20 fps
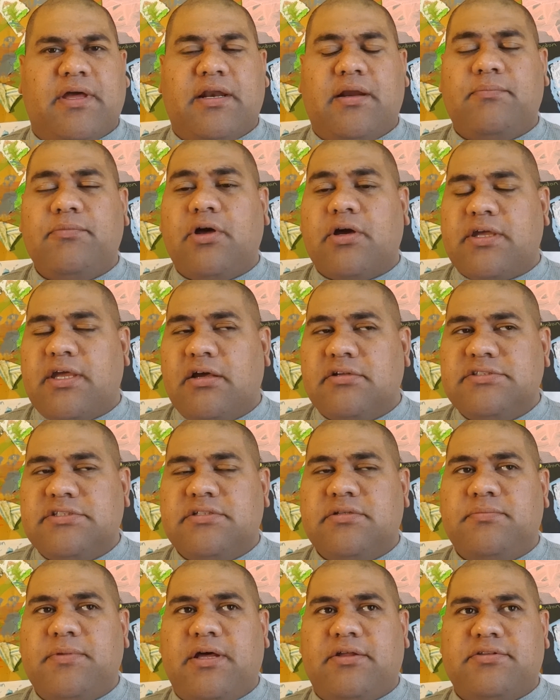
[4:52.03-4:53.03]
and I'm not counting
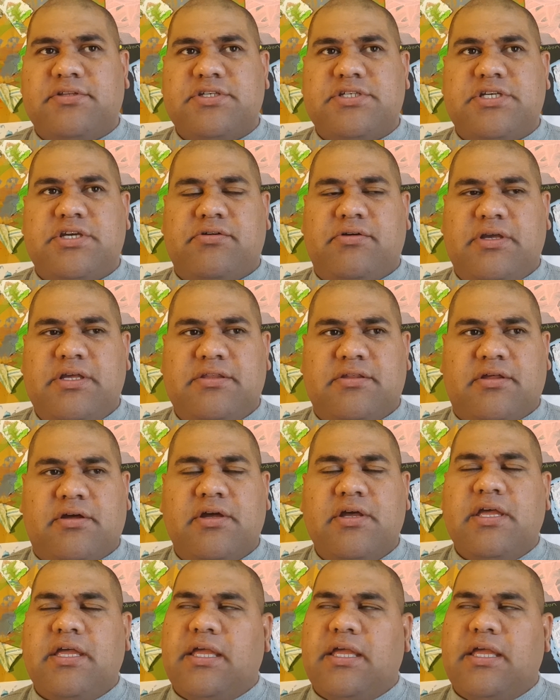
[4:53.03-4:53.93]
them out this year either,